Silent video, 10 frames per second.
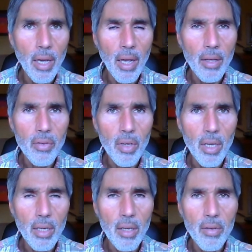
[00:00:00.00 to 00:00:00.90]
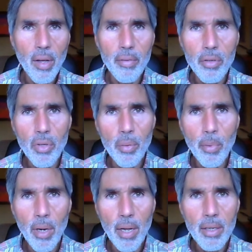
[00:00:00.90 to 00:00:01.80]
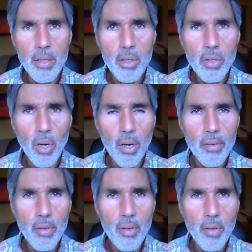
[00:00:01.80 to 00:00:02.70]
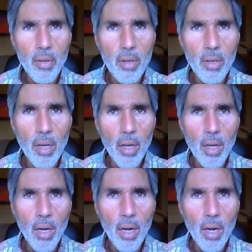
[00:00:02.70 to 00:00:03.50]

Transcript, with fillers: case the kidneys have accumulated toxins and